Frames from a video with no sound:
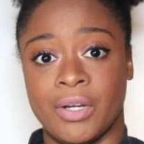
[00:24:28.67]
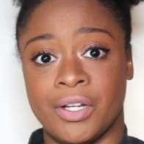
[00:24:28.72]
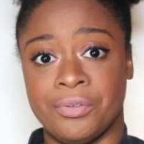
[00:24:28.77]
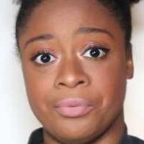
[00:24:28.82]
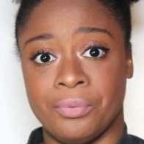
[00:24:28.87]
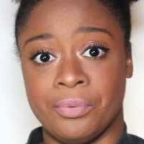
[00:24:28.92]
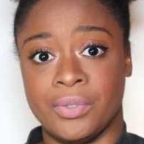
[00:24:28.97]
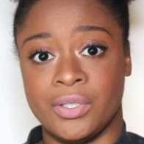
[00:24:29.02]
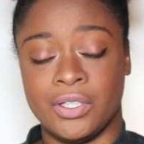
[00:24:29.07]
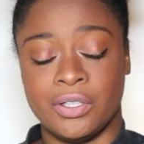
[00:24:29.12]

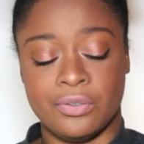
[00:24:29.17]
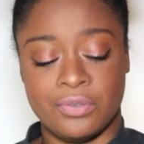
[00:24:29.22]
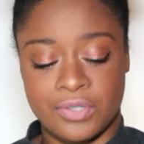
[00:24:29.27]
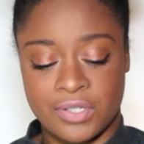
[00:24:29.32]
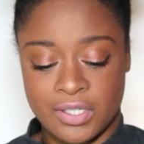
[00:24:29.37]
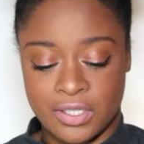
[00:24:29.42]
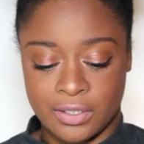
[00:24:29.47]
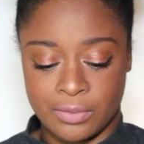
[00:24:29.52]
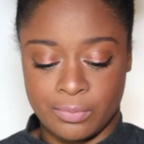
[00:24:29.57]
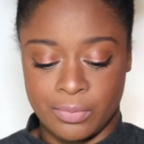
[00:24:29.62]
might
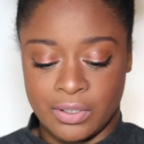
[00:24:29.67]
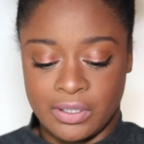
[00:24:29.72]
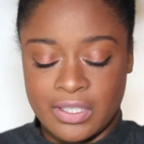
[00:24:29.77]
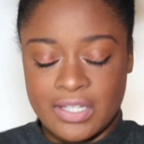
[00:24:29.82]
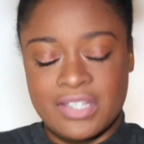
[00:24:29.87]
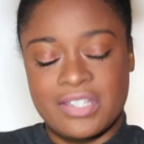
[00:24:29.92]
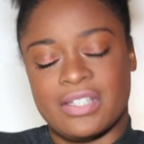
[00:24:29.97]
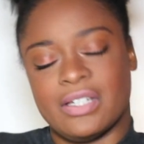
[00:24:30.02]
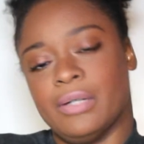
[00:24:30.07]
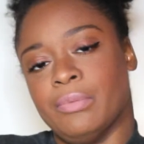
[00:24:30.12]
reuse it, but
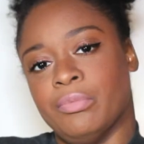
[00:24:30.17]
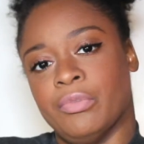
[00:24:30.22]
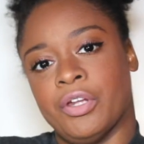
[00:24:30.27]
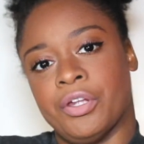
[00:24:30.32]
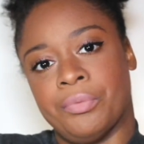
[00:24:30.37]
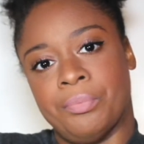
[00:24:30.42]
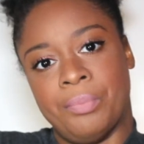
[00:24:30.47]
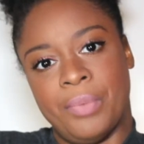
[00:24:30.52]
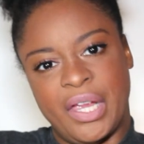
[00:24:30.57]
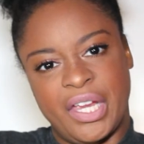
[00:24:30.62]
this time
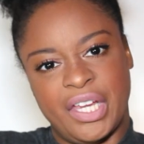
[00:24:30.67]
not